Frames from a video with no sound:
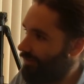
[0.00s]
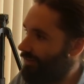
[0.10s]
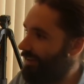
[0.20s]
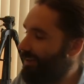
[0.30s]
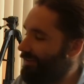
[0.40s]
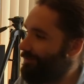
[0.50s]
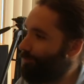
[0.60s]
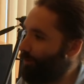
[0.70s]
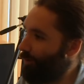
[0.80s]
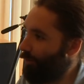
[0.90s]
Do you think he's
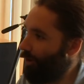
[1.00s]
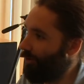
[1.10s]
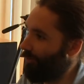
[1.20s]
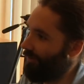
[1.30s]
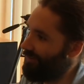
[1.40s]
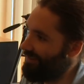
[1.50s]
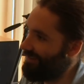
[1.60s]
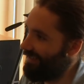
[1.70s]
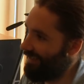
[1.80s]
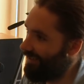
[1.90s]
Rupert Murdoch because
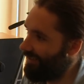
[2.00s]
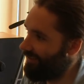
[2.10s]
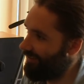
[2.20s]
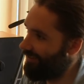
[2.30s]
he's an idiot? No.